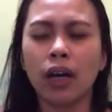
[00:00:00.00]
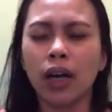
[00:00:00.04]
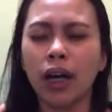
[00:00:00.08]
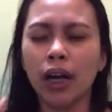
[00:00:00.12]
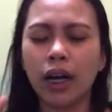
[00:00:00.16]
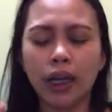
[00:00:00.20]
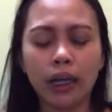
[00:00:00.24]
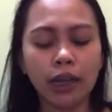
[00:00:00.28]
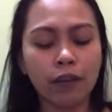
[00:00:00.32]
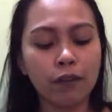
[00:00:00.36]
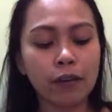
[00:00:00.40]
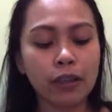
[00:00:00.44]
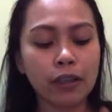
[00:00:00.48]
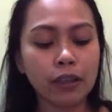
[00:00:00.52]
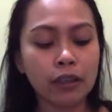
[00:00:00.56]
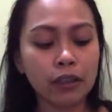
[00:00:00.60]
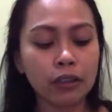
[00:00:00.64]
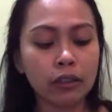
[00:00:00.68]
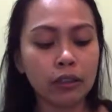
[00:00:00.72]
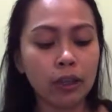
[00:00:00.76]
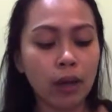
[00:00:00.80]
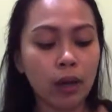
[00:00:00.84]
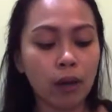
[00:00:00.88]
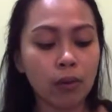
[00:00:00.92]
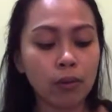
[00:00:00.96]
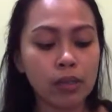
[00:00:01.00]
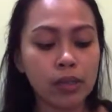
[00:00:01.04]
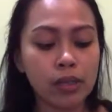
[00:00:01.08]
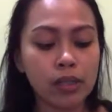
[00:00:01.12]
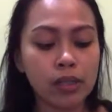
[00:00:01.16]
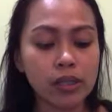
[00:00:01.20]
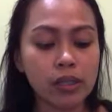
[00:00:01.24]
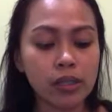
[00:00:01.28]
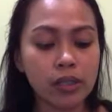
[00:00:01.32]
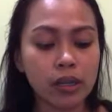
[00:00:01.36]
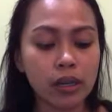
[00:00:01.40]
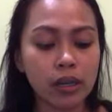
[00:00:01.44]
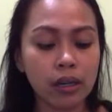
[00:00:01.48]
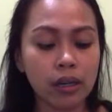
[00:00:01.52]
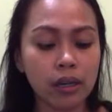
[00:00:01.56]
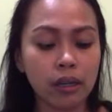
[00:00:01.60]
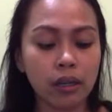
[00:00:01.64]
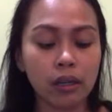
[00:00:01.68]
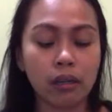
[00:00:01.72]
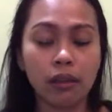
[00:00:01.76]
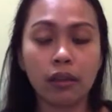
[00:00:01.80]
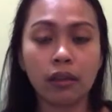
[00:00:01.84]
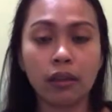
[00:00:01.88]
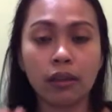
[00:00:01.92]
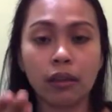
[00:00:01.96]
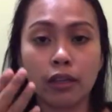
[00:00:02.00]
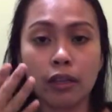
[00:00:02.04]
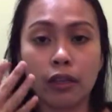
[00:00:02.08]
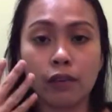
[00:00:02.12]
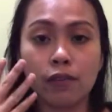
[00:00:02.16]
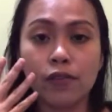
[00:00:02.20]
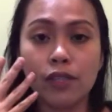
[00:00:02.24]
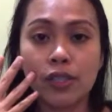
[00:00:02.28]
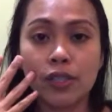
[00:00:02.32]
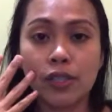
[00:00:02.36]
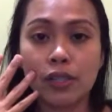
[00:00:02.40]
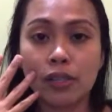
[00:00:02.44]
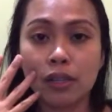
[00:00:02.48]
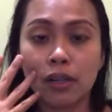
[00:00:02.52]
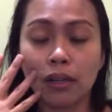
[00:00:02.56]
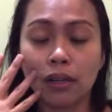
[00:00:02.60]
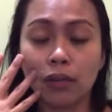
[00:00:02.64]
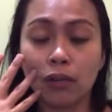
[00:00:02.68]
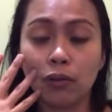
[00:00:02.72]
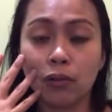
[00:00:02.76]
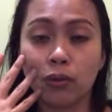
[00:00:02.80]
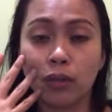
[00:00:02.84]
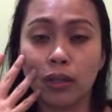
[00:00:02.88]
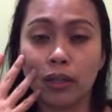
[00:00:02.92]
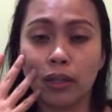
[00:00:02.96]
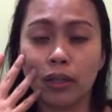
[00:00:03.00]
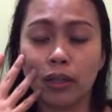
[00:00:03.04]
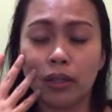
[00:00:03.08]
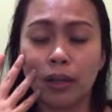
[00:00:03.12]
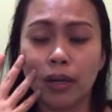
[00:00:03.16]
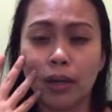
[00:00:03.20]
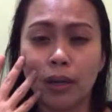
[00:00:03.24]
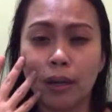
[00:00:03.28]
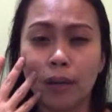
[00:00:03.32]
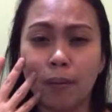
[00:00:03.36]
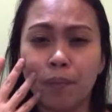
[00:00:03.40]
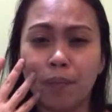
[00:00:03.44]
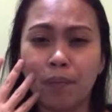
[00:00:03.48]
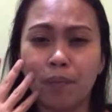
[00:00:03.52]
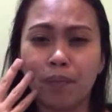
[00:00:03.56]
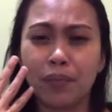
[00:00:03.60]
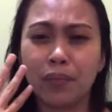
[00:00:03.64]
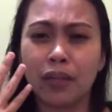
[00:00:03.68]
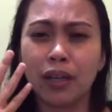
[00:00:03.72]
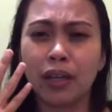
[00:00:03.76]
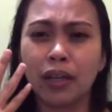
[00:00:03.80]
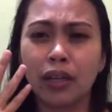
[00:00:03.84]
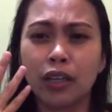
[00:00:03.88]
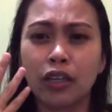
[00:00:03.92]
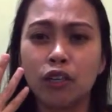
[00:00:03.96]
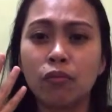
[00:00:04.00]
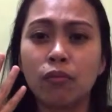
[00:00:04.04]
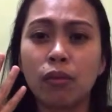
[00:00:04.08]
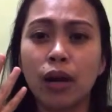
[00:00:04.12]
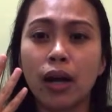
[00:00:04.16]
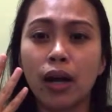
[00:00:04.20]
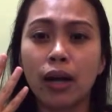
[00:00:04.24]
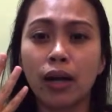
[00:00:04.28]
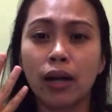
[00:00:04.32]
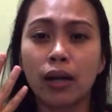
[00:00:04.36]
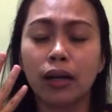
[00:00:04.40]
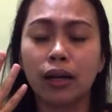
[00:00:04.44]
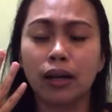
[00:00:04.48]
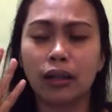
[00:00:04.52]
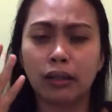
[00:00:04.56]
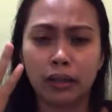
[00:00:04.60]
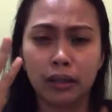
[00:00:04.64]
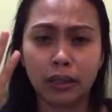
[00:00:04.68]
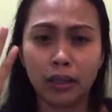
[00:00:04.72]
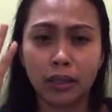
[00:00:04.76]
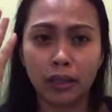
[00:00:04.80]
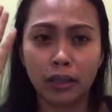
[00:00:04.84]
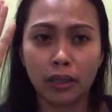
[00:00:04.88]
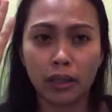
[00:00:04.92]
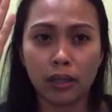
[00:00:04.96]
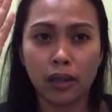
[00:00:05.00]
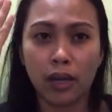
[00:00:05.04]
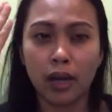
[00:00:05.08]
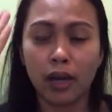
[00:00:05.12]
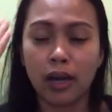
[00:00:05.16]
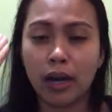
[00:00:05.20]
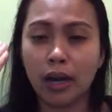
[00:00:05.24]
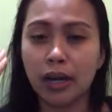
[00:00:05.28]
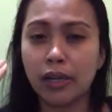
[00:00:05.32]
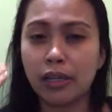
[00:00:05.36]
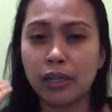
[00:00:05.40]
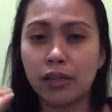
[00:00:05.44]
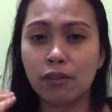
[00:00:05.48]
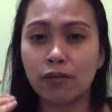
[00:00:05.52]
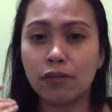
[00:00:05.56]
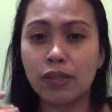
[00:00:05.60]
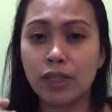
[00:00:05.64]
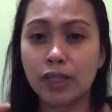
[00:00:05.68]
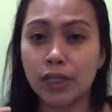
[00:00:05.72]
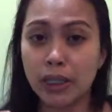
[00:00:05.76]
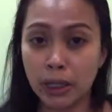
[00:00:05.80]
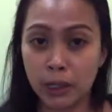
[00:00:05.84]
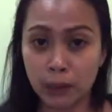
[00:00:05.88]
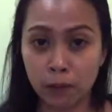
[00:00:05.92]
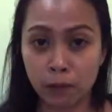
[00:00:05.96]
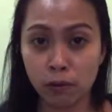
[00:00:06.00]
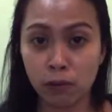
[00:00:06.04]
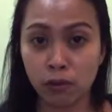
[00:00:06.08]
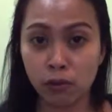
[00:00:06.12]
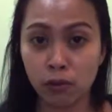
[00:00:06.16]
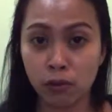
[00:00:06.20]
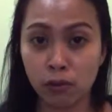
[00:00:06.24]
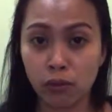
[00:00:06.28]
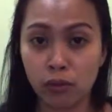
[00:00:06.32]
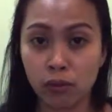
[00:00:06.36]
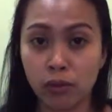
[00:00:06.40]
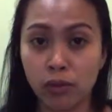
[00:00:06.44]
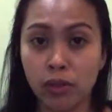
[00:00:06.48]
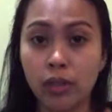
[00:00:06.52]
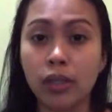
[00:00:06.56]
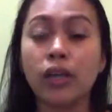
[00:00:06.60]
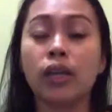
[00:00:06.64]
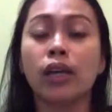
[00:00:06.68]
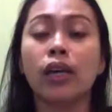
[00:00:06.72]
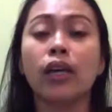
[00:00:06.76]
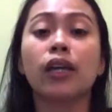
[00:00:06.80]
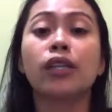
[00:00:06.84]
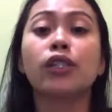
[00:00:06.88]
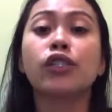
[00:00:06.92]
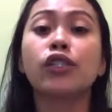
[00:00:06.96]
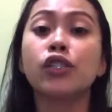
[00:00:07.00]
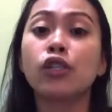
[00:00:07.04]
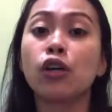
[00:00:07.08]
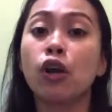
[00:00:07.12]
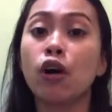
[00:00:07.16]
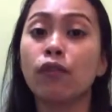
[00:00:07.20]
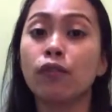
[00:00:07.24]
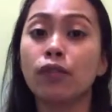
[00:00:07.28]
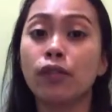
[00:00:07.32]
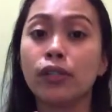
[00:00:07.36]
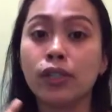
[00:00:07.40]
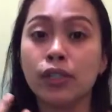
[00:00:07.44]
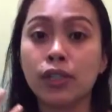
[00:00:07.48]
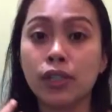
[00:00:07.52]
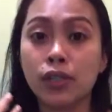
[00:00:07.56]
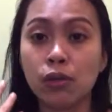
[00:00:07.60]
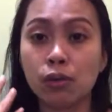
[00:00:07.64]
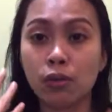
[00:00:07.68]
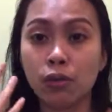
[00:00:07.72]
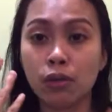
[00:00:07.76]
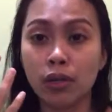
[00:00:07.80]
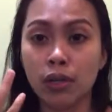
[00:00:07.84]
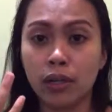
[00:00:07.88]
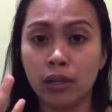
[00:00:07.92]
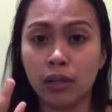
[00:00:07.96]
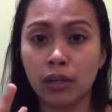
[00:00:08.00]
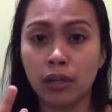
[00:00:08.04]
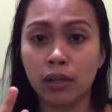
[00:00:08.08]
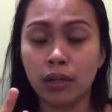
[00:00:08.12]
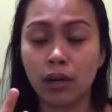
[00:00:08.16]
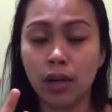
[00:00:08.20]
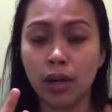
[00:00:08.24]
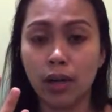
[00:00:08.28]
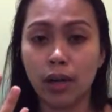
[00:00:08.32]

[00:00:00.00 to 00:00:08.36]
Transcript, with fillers: ang effect niya daw is it lifts your, yung mga uneven skin tone, and softens your